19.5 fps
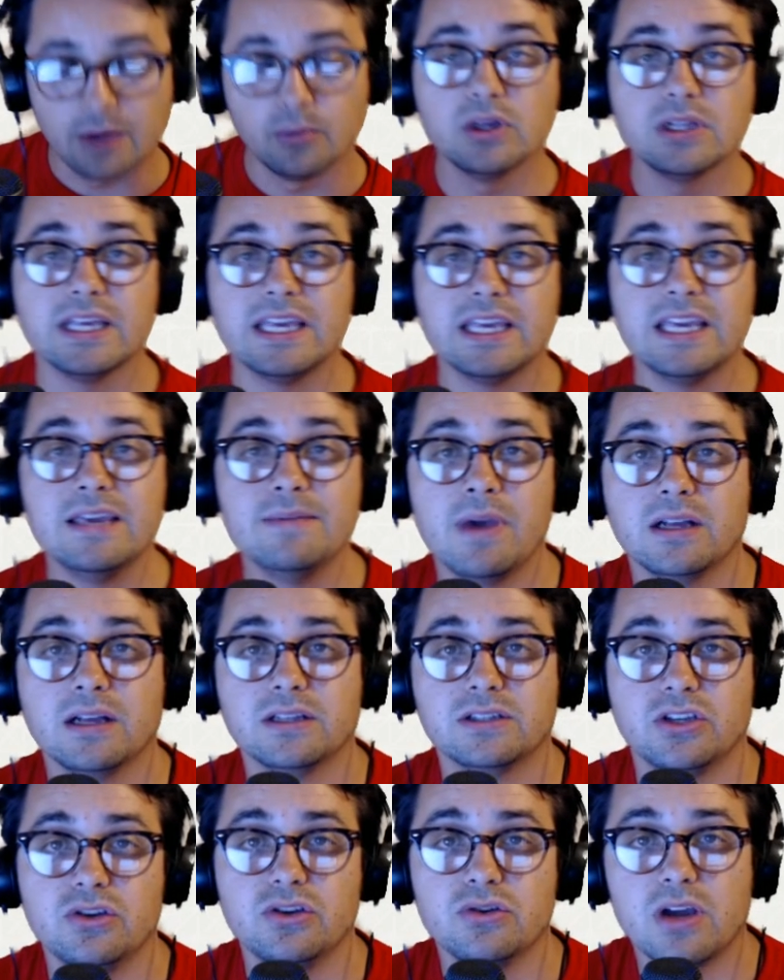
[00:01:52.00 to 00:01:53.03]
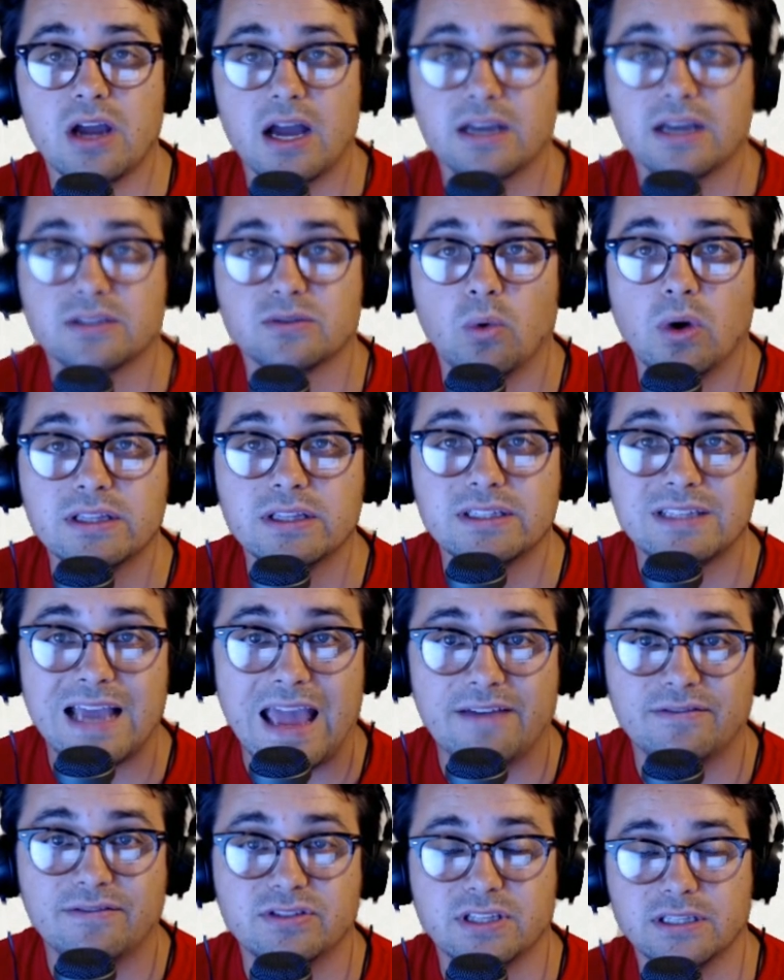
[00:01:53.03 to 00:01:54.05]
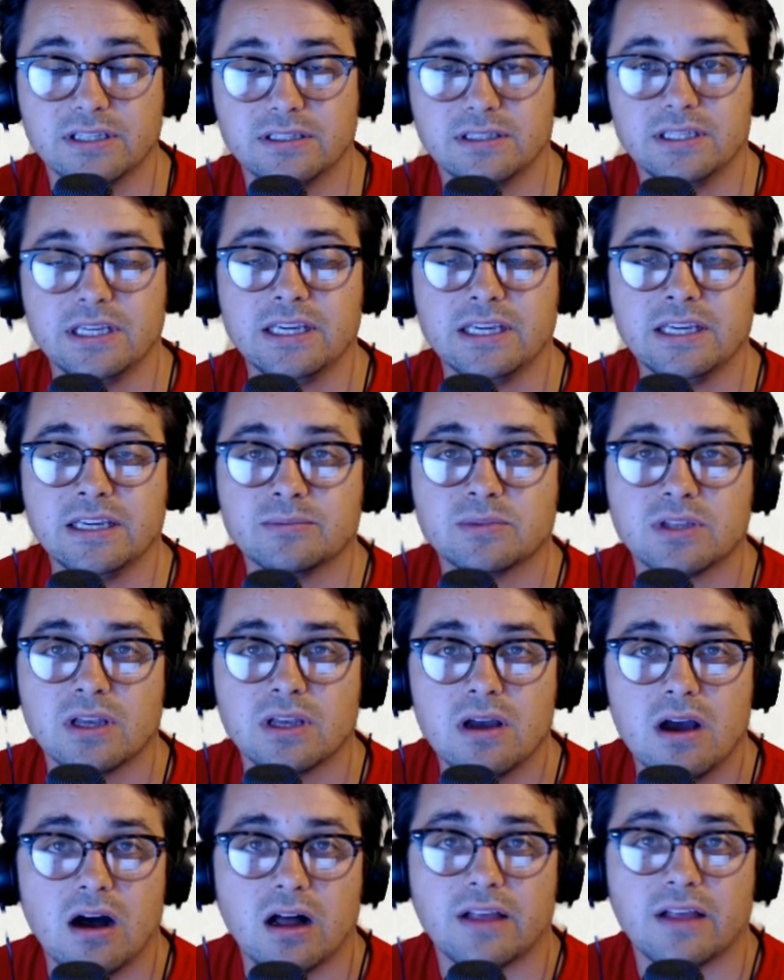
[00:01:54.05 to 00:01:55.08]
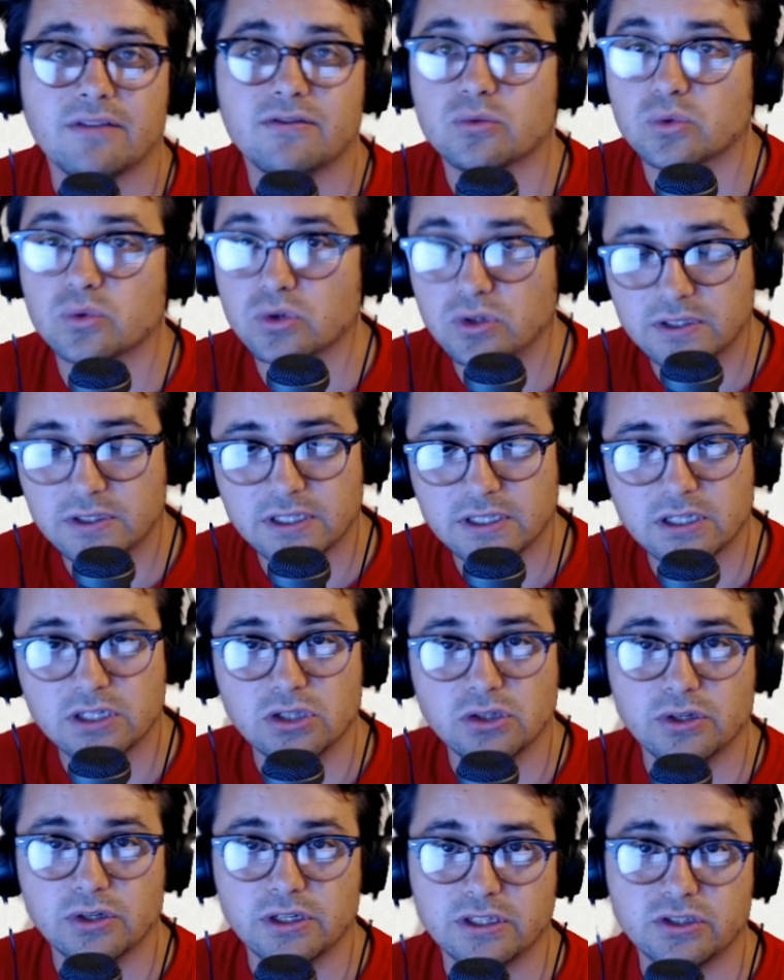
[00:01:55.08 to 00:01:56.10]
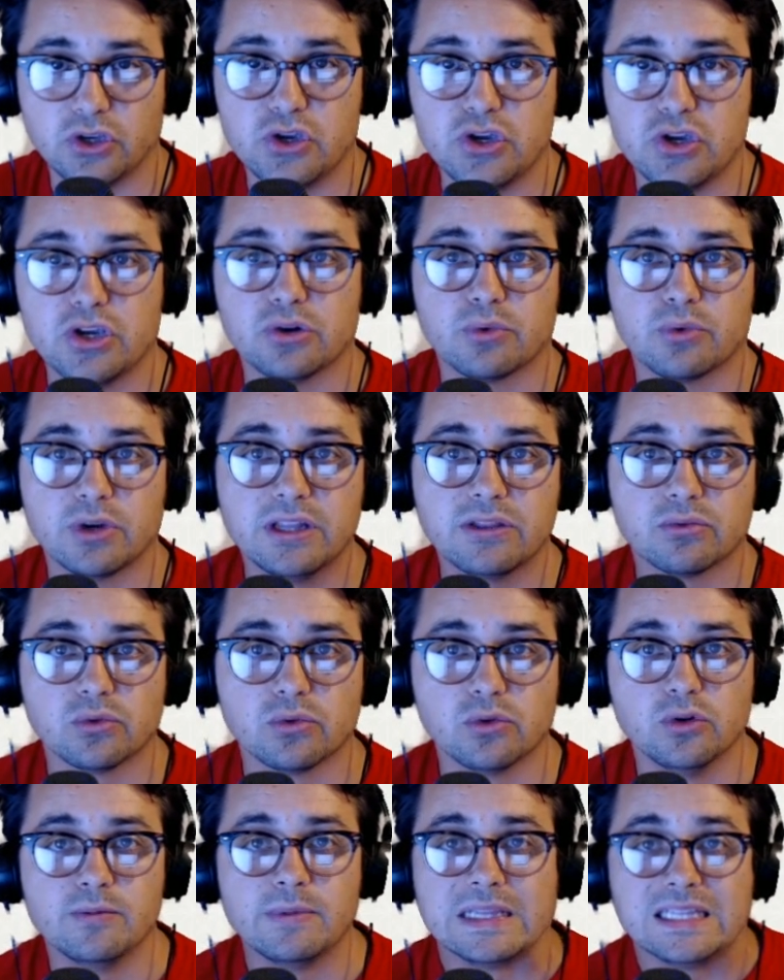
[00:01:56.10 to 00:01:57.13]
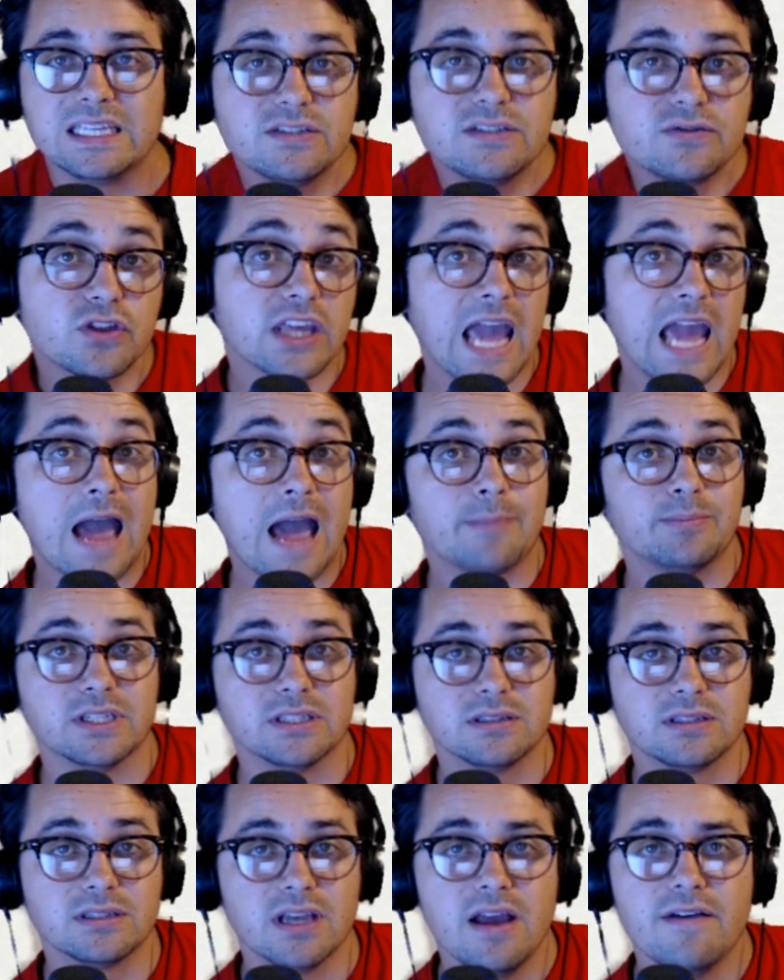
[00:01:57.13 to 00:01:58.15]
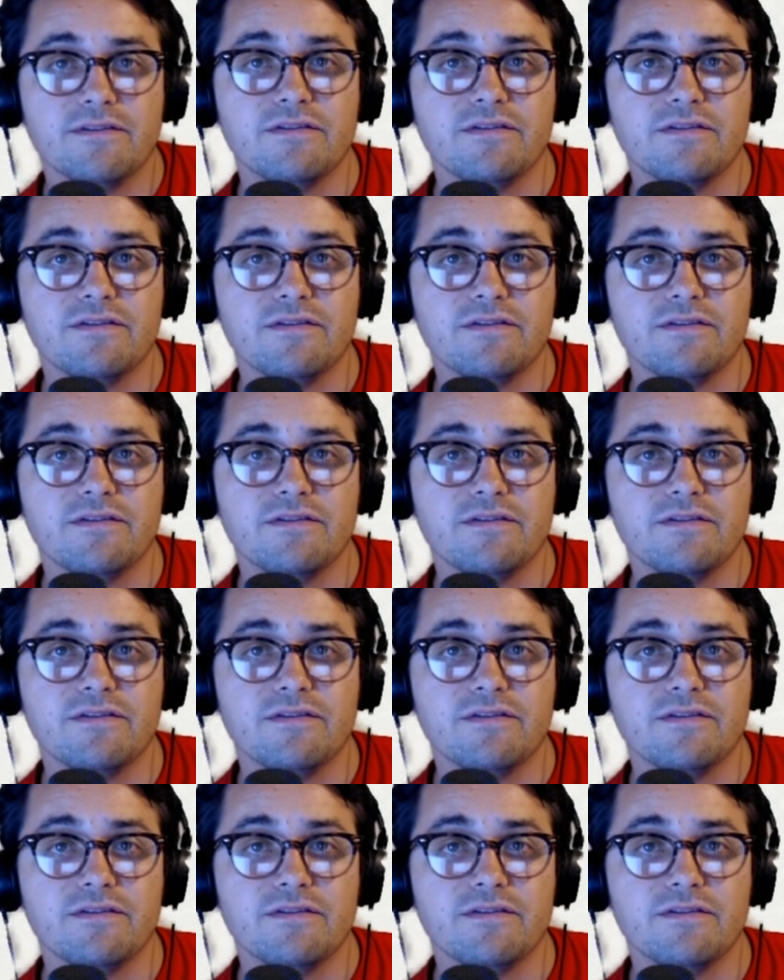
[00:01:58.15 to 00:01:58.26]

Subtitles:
will email to you guys once I have 6 teams. I'll have the rules included so you can read through them, at least for the captains.